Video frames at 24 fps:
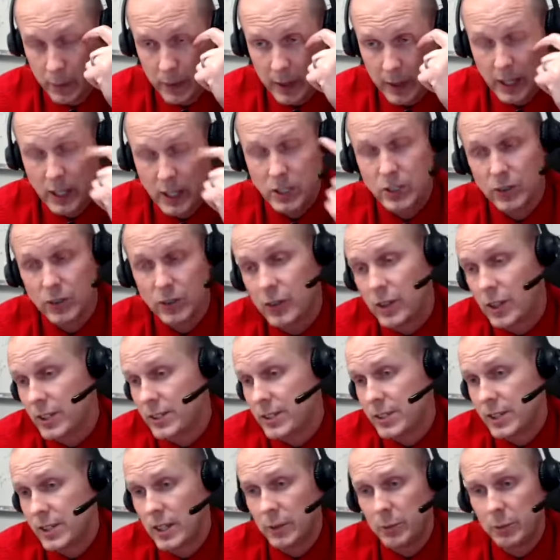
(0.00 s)
age of
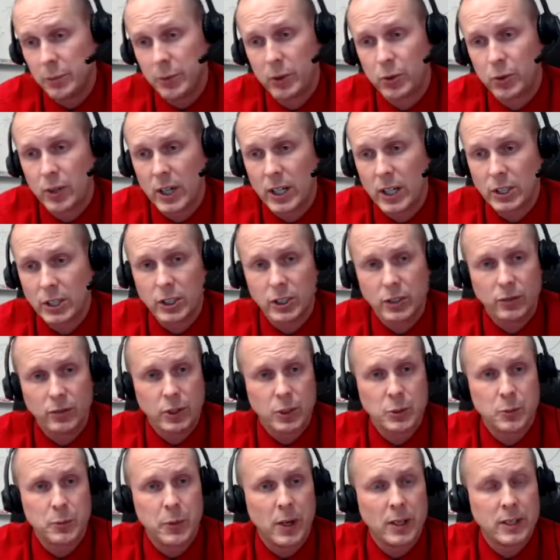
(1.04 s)
onset, progression,
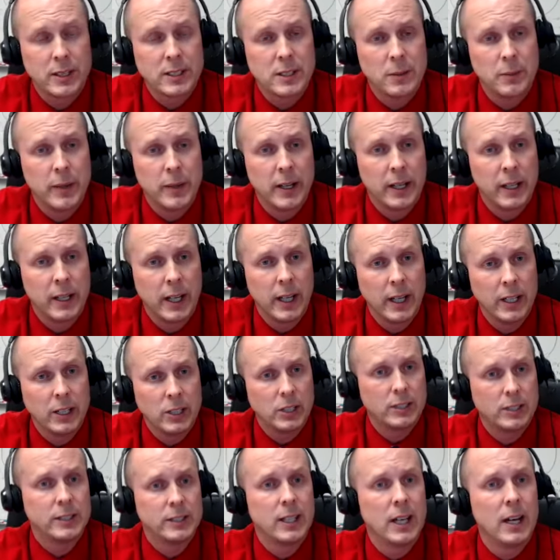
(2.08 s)
response to medications.